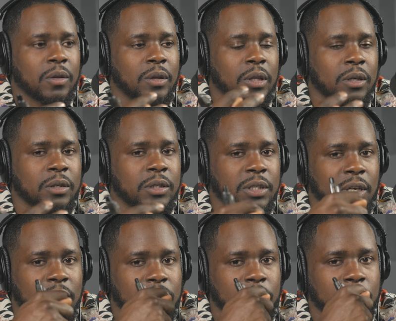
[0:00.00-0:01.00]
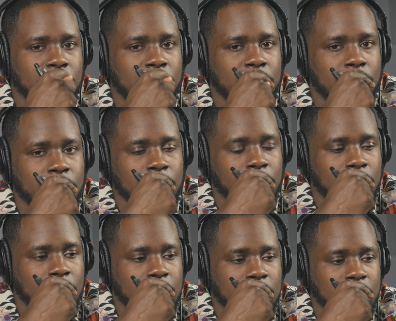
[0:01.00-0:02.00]
learn self,
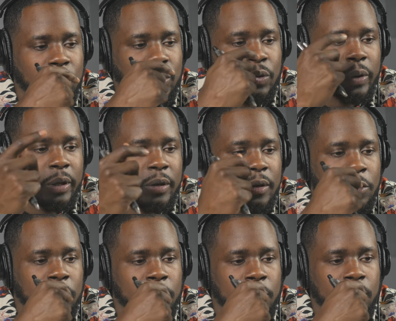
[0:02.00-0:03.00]
to learn